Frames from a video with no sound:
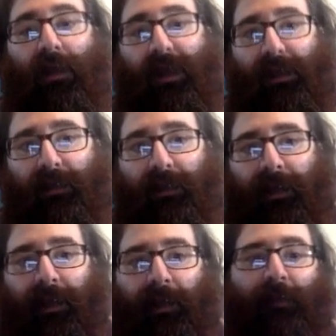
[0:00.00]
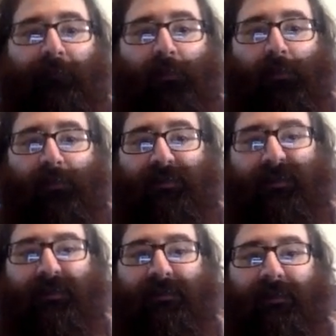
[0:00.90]
aka my
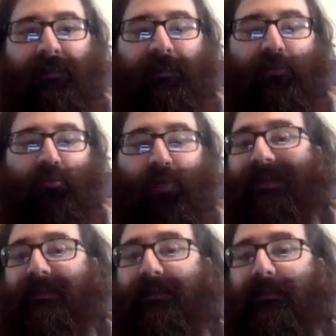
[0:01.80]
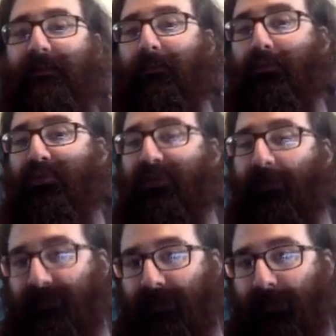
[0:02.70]
frequencies in the transient solution and
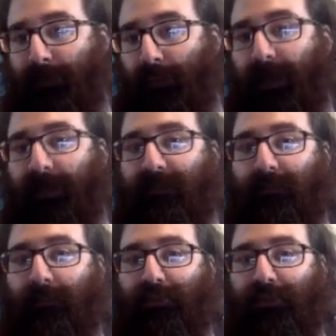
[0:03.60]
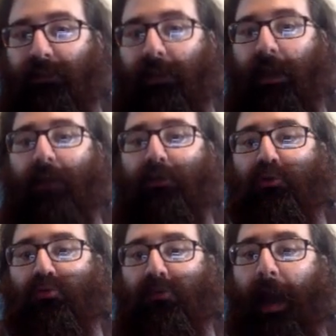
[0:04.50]
the steady periodic solution,
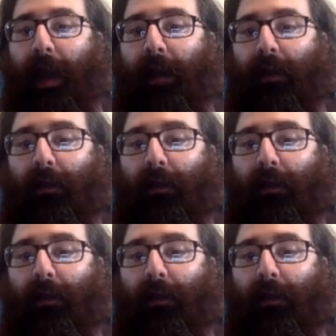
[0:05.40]
do not